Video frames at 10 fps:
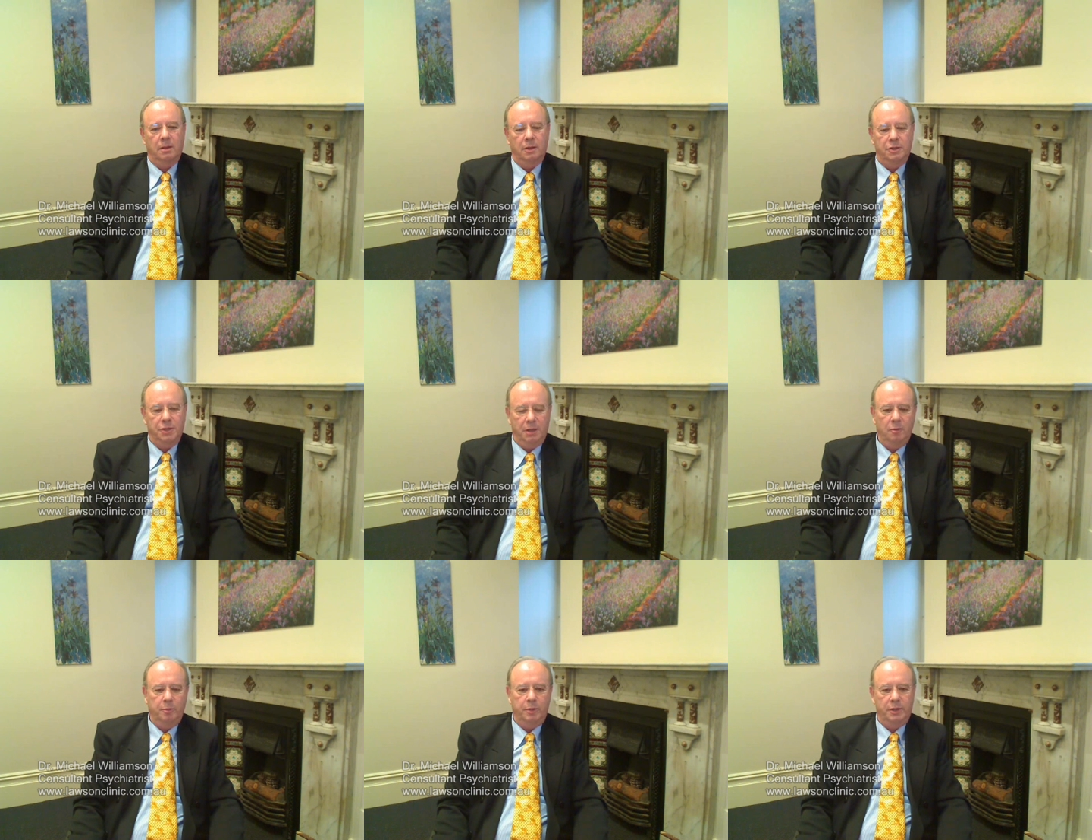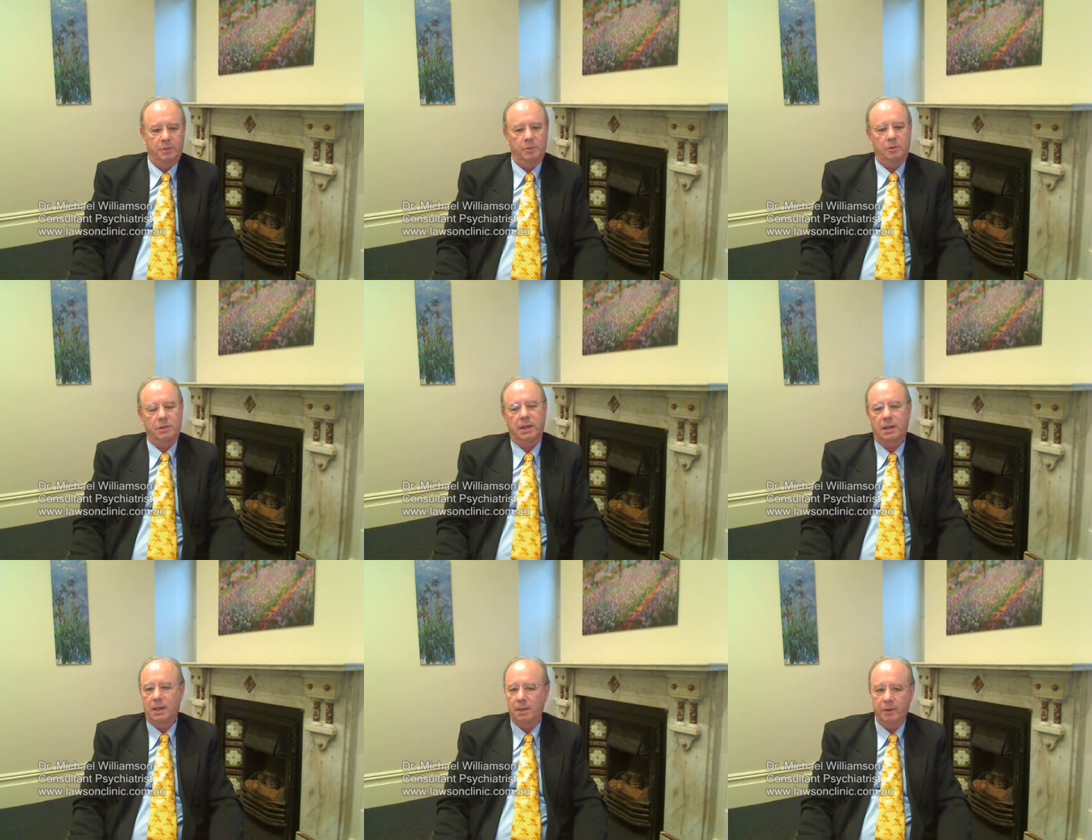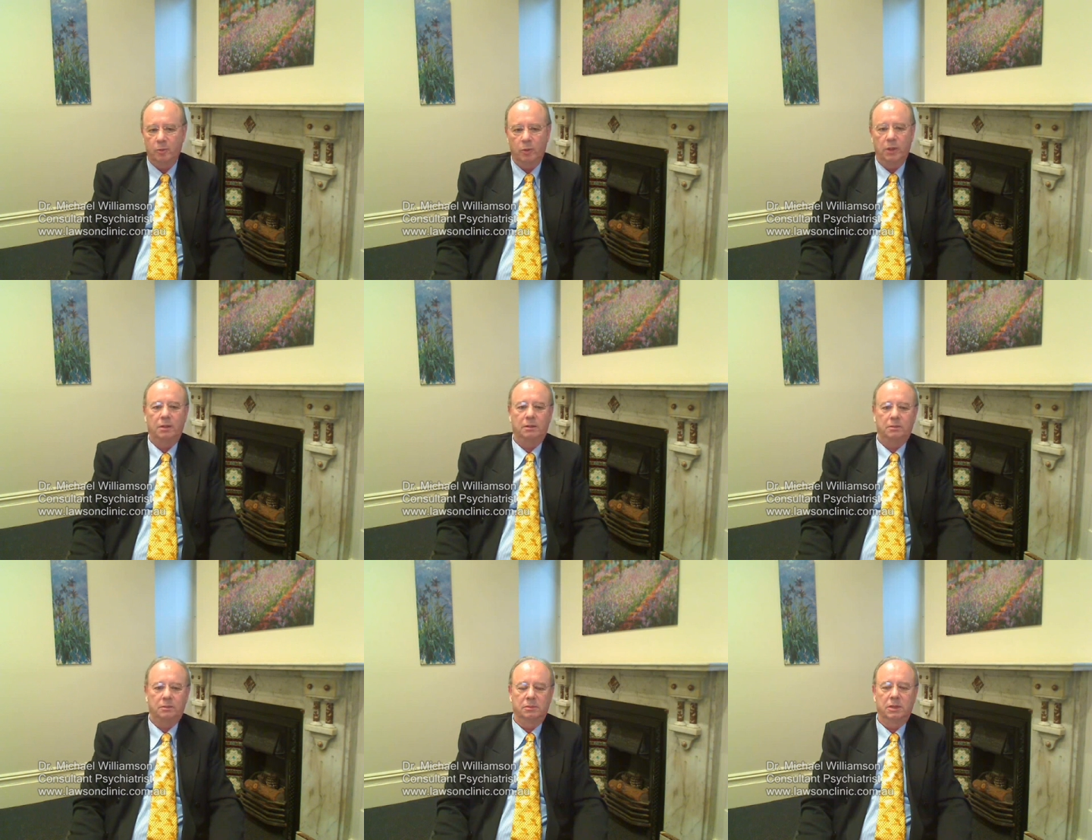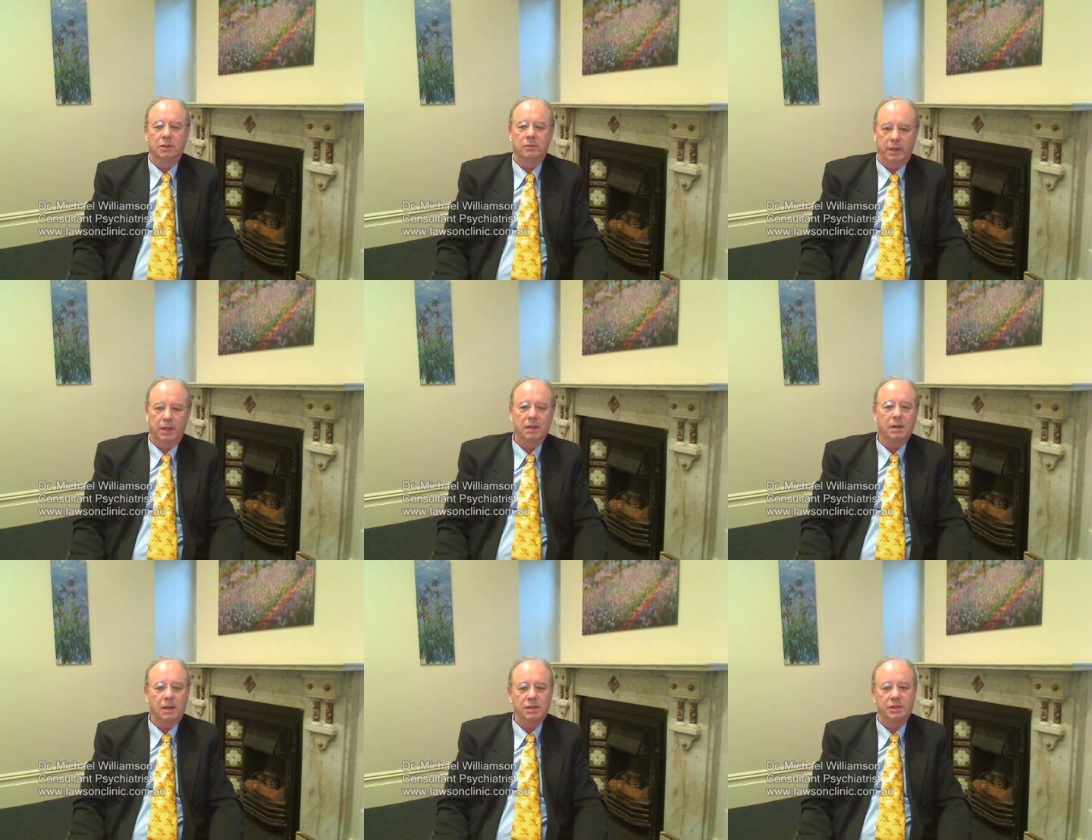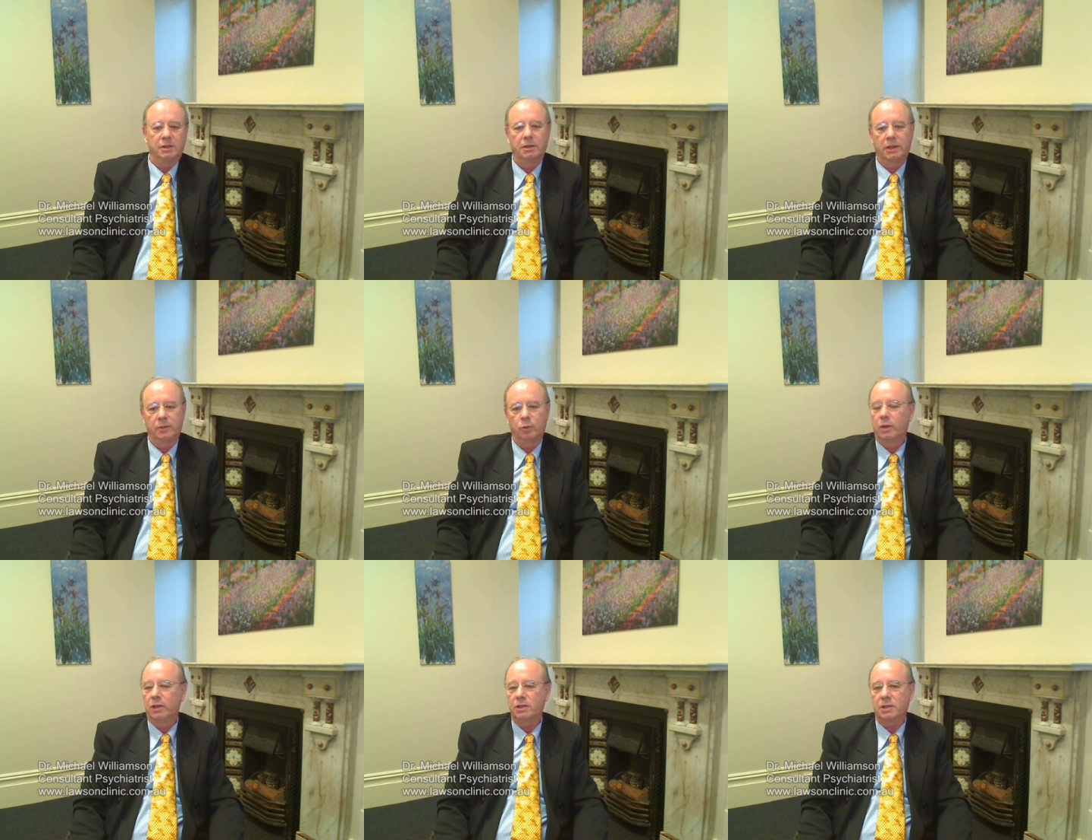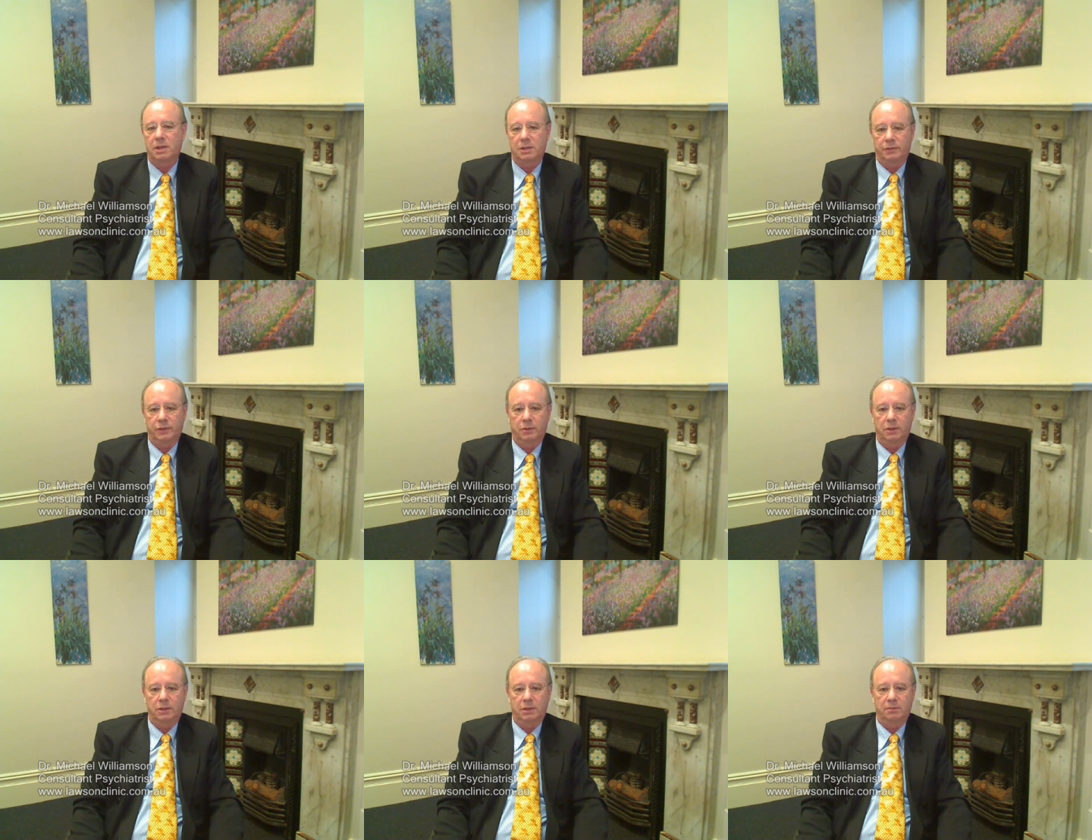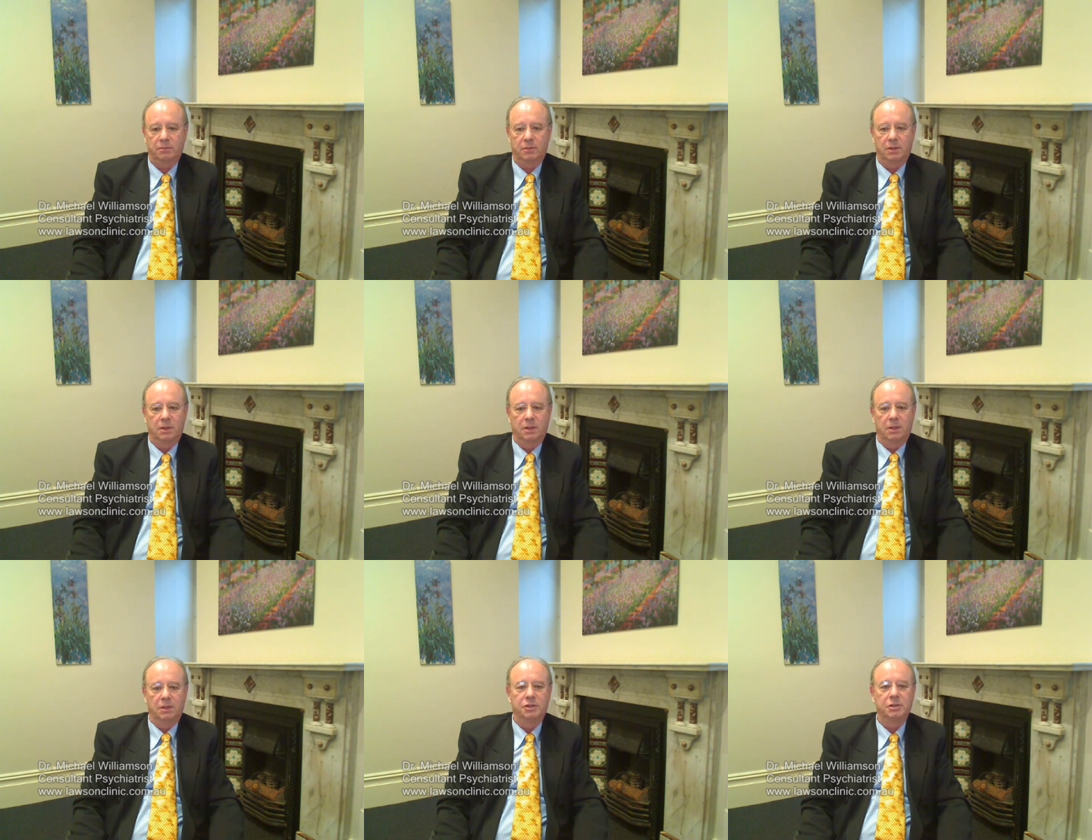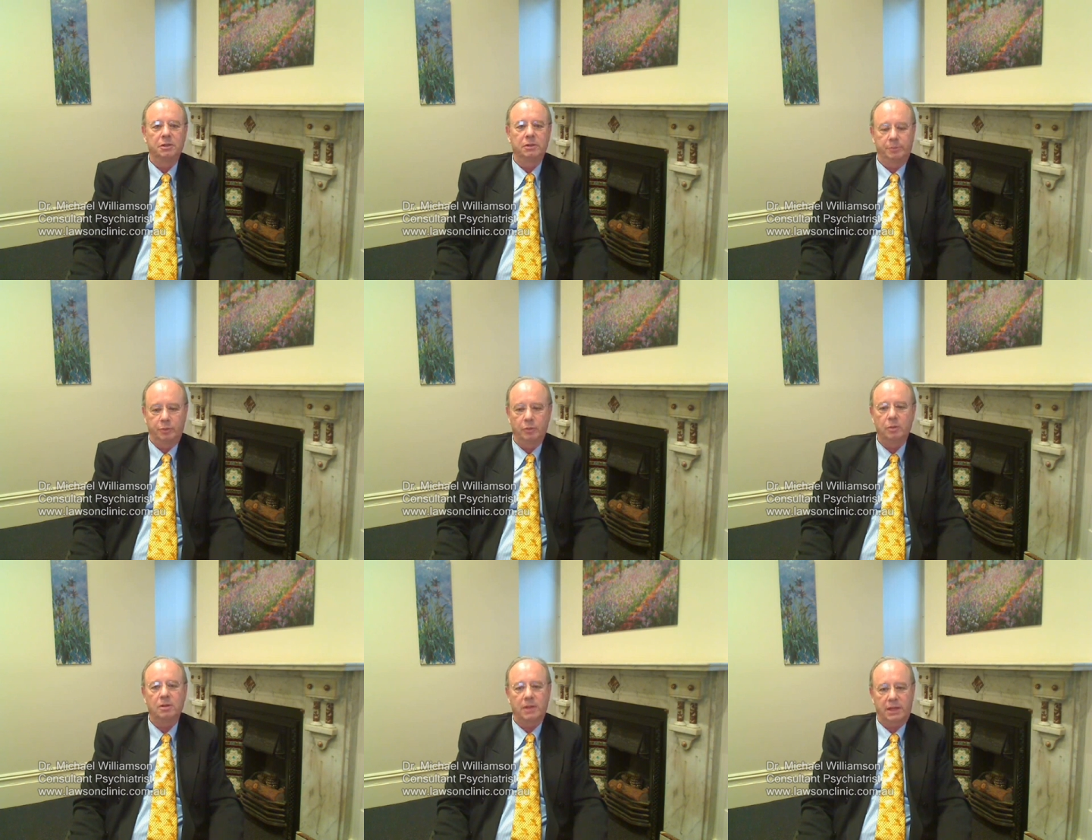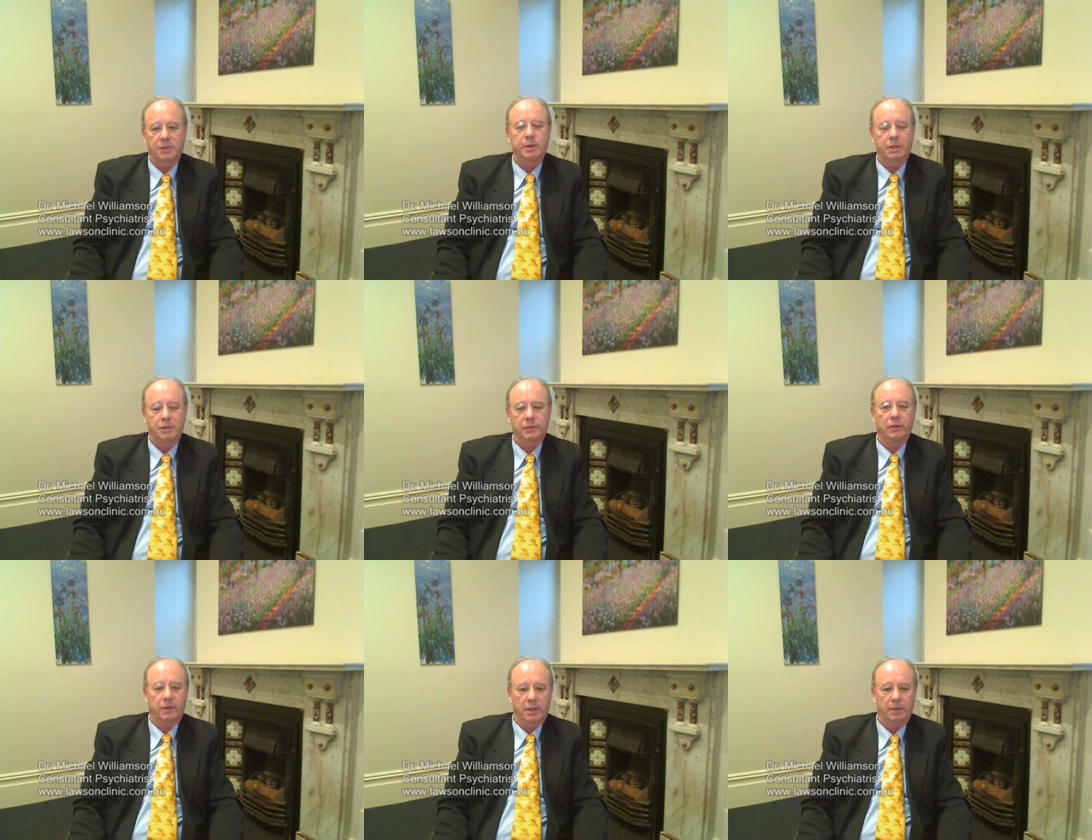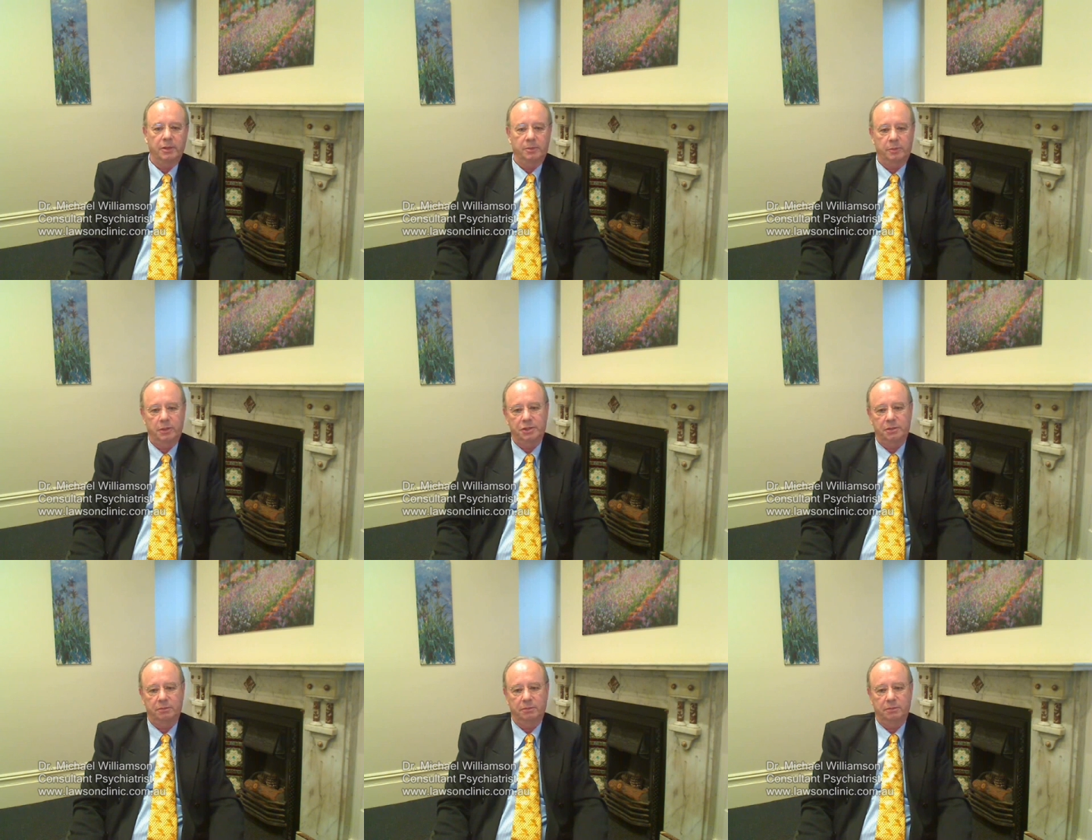The general principles are keeping well and recognizing early warning signs of illness, two important aspects of overcoming depression.